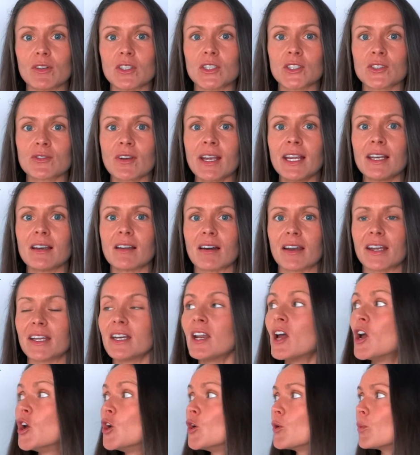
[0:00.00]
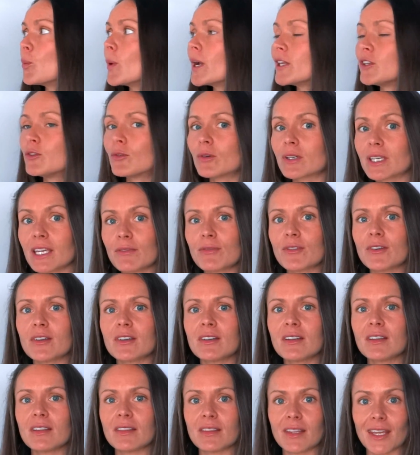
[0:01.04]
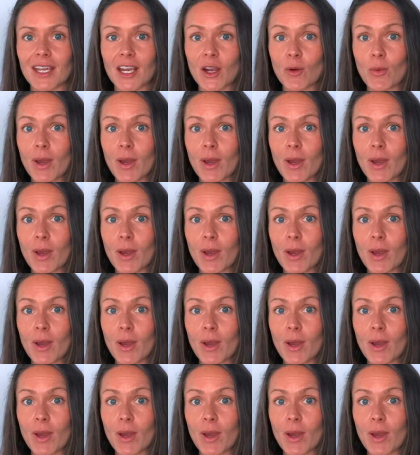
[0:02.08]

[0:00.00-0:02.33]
of a straight line when you're given the